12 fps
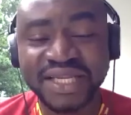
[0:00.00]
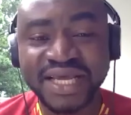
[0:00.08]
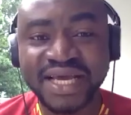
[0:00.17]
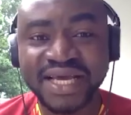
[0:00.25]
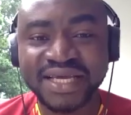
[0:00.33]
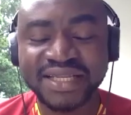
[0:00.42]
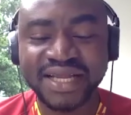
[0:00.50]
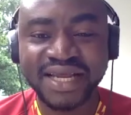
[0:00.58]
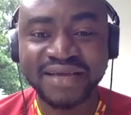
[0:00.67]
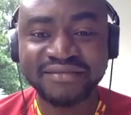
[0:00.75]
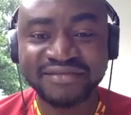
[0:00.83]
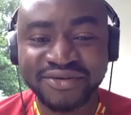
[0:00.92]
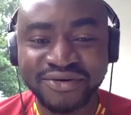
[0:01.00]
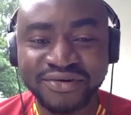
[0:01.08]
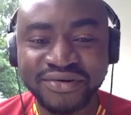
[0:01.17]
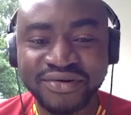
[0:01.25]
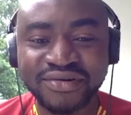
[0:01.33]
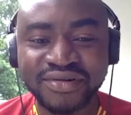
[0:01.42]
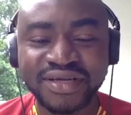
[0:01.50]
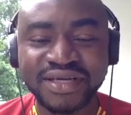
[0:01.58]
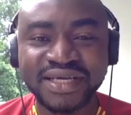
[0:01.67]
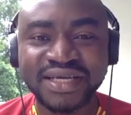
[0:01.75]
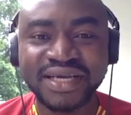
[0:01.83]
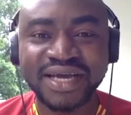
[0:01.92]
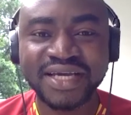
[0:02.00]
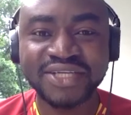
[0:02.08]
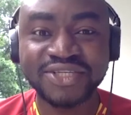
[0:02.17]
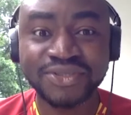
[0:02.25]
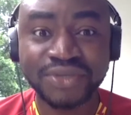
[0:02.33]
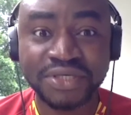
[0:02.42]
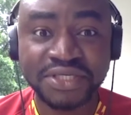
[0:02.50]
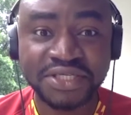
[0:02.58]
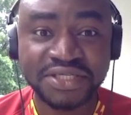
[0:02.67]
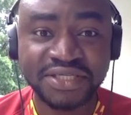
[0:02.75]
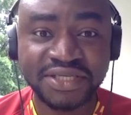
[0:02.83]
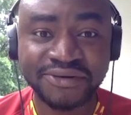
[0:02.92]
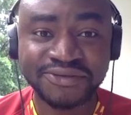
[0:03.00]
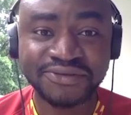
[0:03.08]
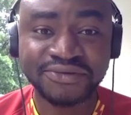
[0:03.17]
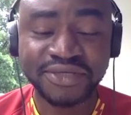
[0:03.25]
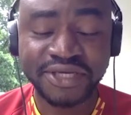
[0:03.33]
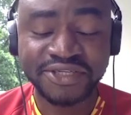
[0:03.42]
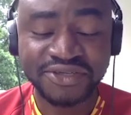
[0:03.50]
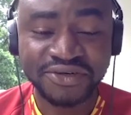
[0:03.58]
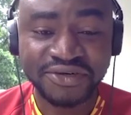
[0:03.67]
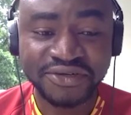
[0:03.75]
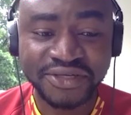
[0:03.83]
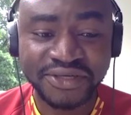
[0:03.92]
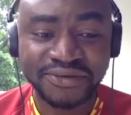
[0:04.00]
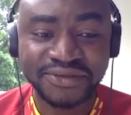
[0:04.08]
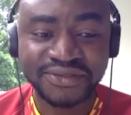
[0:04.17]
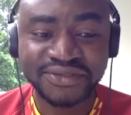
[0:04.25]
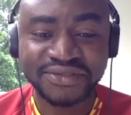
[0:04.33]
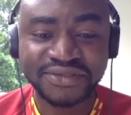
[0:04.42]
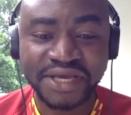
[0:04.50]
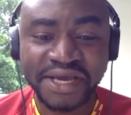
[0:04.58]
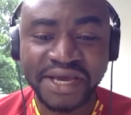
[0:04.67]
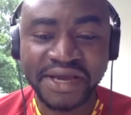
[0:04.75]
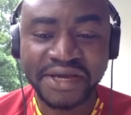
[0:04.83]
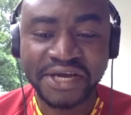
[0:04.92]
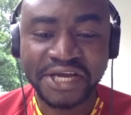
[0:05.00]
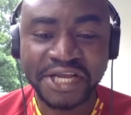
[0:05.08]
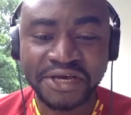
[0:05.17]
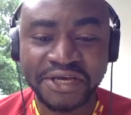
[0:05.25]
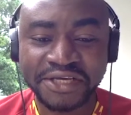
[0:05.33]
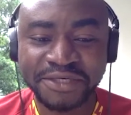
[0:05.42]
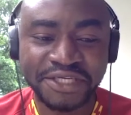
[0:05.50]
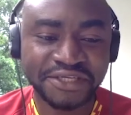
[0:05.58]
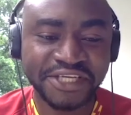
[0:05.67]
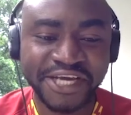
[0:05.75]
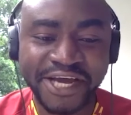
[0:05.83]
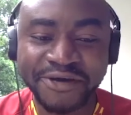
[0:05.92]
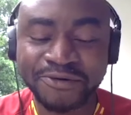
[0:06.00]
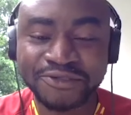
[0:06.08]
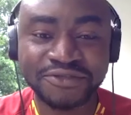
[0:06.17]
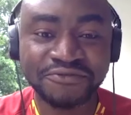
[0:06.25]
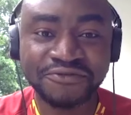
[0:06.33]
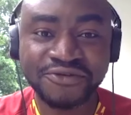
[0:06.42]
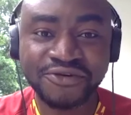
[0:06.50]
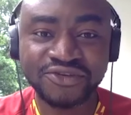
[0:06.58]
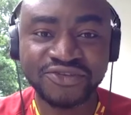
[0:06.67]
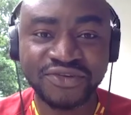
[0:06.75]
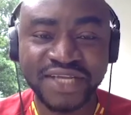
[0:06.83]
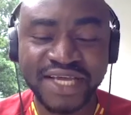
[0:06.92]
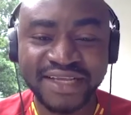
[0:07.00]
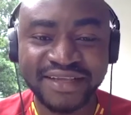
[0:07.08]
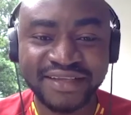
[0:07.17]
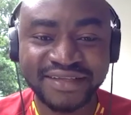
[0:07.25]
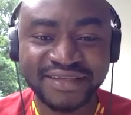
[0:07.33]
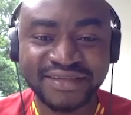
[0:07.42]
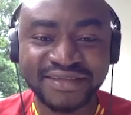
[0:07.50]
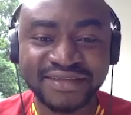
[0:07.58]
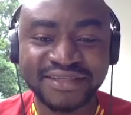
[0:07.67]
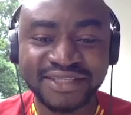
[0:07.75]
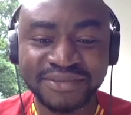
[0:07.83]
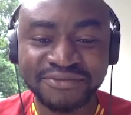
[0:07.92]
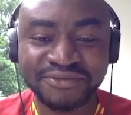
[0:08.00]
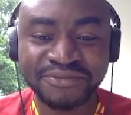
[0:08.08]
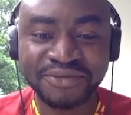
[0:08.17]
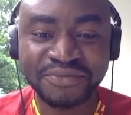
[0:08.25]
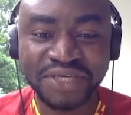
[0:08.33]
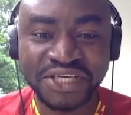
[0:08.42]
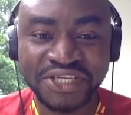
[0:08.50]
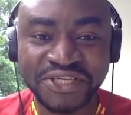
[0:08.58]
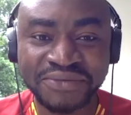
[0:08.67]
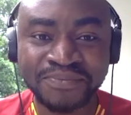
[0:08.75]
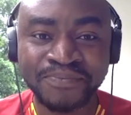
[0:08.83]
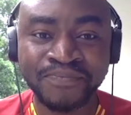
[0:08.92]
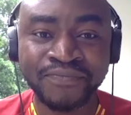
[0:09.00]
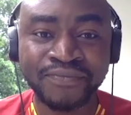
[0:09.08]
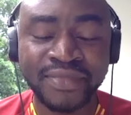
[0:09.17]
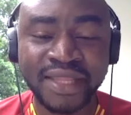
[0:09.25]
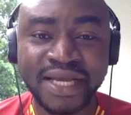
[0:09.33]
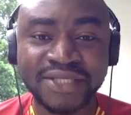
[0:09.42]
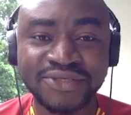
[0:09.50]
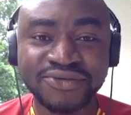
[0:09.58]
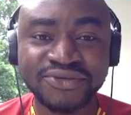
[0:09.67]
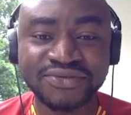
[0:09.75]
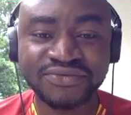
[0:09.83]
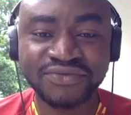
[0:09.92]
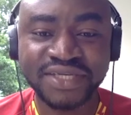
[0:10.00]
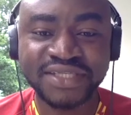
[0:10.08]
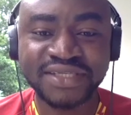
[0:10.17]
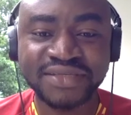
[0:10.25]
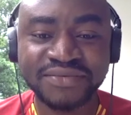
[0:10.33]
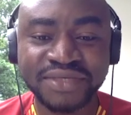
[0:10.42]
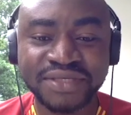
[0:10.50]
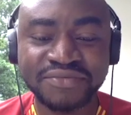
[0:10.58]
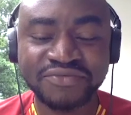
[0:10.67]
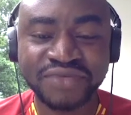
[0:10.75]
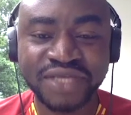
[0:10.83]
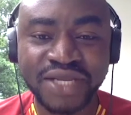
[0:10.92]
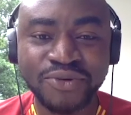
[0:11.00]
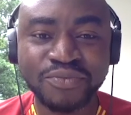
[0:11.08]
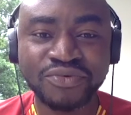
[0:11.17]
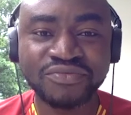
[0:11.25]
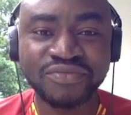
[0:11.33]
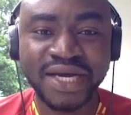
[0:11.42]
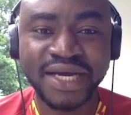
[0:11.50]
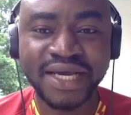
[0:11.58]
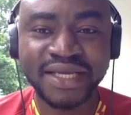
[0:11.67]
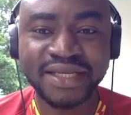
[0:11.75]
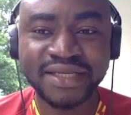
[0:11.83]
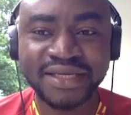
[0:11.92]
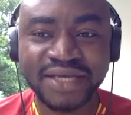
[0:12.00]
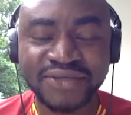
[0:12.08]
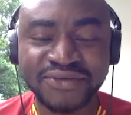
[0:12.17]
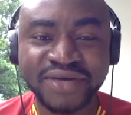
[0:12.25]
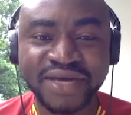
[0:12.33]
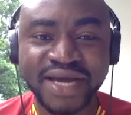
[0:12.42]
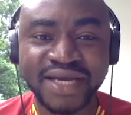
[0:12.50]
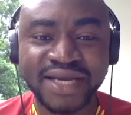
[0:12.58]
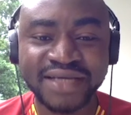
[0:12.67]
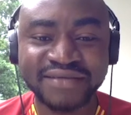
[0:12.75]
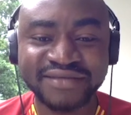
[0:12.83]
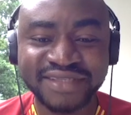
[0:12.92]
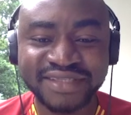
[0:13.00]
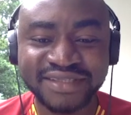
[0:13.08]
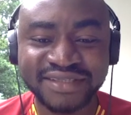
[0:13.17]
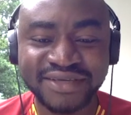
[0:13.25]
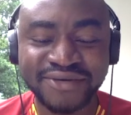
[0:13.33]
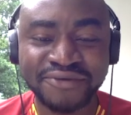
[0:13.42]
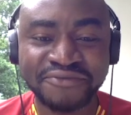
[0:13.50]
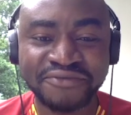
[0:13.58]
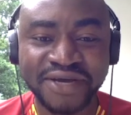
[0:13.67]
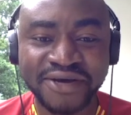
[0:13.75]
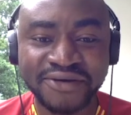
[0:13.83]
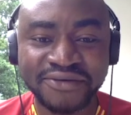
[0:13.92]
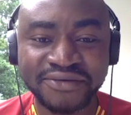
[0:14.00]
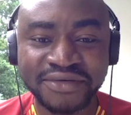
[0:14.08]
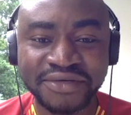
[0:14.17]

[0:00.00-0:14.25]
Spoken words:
I recall. I enjoyed it. There was no tension. There was, and I mean, I wasn't focused on any team from the beginning. I just went in with an open mind. I saw Ghana reach the second round,